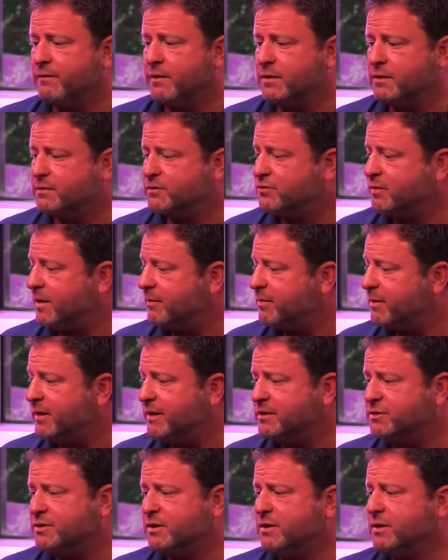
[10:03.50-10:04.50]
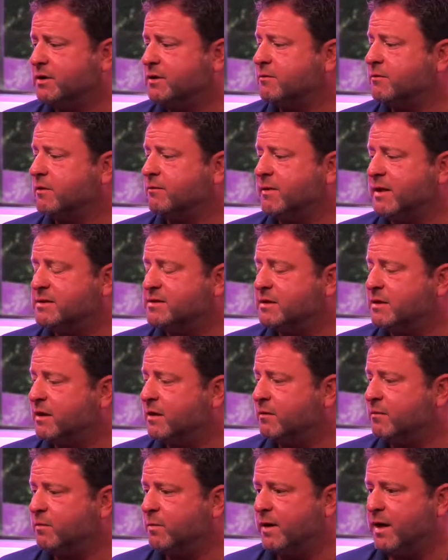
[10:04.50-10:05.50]
a triplegic
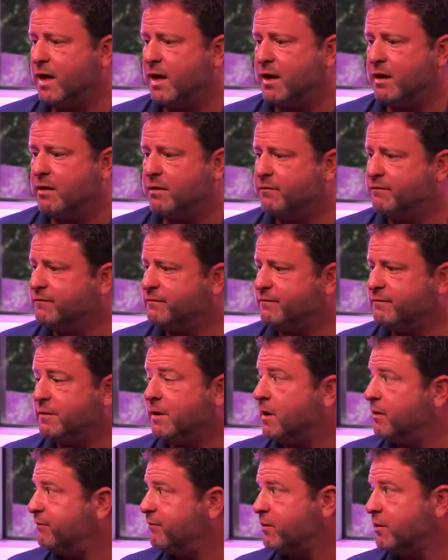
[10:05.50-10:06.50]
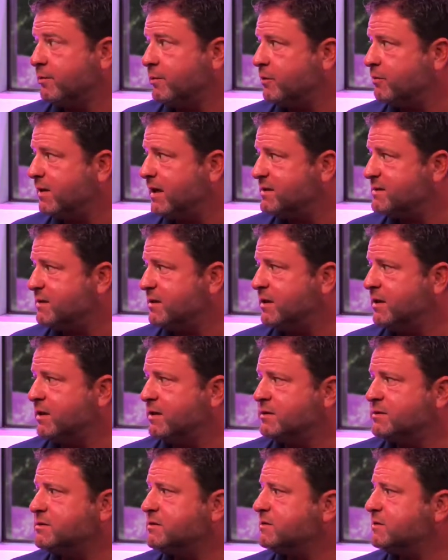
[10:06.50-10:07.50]
resident, we have nonverbal
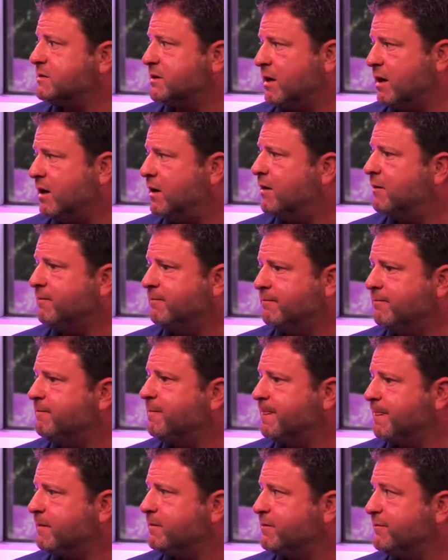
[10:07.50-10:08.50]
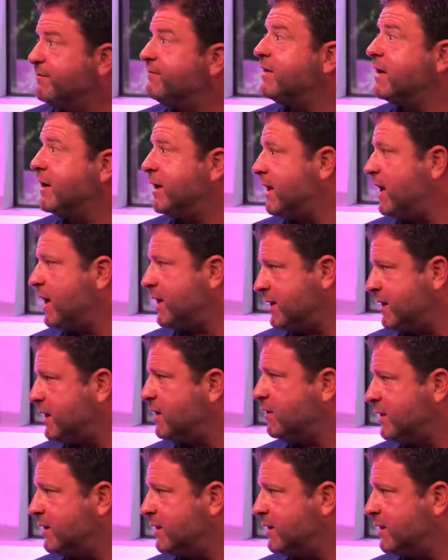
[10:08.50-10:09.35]
residents um, very high care